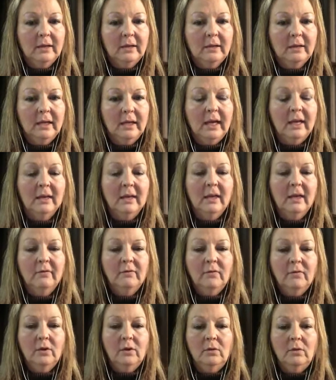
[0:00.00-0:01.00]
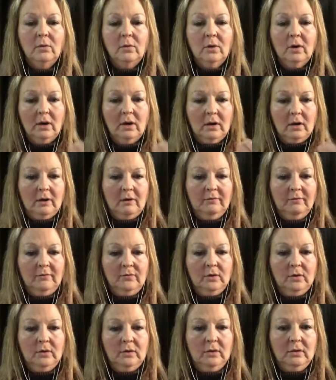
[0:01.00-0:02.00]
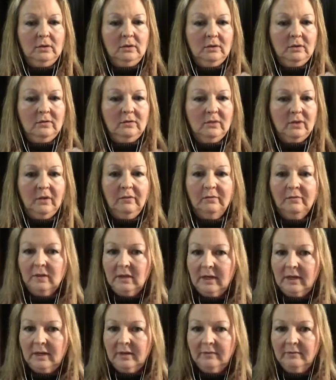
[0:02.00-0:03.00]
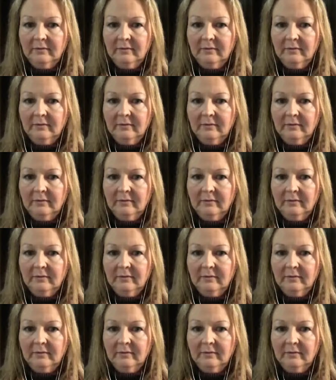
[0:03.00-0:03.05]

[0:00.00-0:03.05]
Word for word: And if you are full of self love,